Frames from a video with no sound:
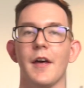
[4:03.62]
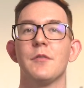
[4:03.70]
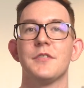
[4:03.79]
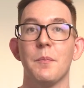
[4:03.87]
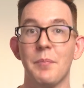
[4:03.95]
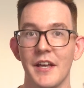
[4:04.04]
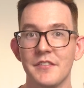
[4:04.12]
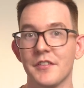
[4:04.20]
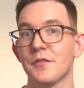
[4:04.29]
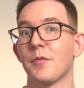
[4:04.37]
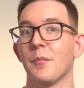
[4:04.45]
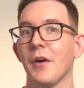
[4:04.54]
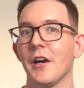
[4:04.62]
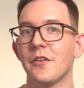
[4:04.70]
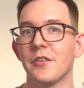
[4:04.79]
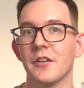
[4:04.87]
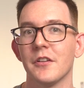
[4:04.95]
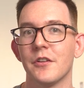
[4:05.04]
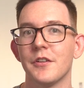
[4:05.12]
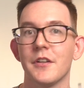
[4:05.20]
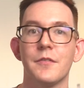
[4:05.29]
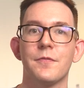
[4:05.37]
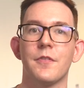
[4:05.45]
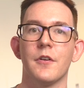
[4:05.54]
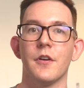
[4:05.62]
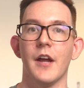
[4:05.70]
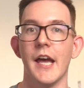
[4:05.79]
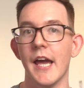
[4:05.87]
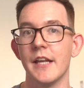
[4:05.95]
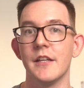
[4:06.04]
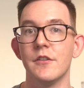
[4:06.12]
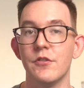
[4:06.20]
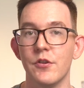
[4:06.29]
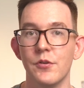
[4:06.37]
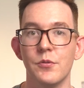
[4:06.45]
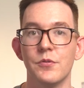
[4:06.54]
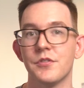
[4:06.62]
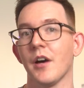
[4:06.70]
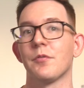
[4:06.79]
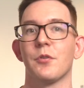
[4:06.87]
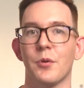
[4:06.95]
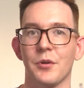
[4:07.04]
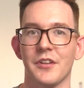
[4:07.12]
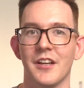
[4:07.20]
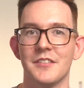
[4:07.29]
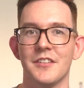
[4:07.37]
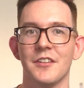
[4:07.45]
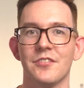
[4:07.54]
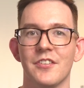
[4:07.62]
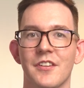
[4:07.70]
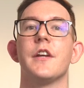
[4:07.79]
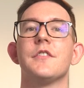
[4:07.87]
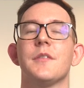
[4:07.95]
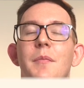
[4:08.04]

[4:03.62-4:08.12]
was the basics for monitoring alerting for any new software organization. Here's some